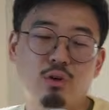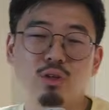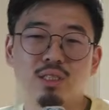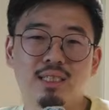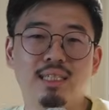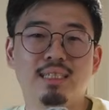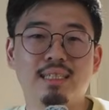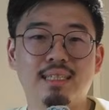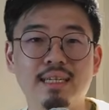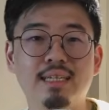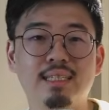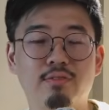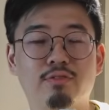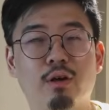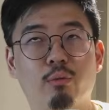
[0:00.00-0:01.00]
Of course, this
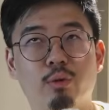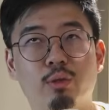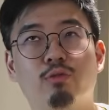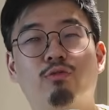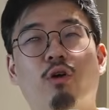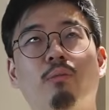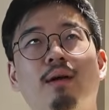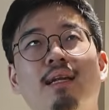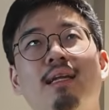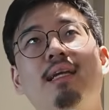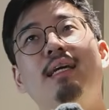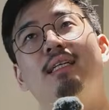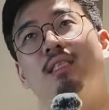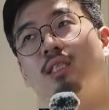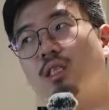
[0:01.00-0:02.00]
list, if I were to form a
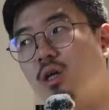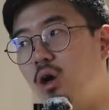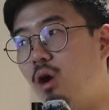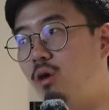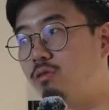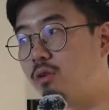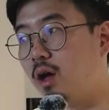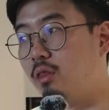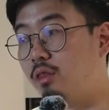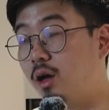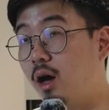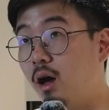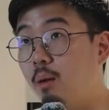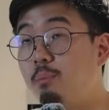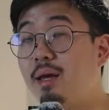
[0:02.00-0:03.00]
list of
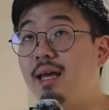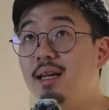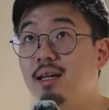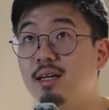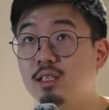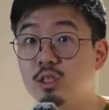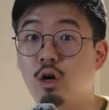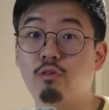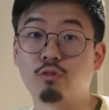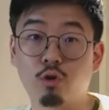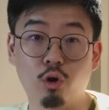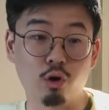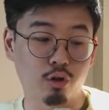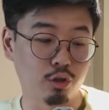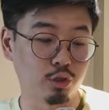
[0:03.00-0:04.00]
the pillars of
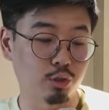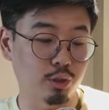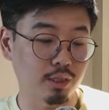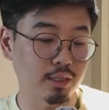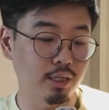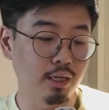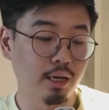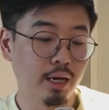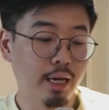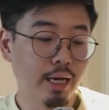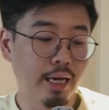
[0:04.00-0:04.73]
Core Constructed,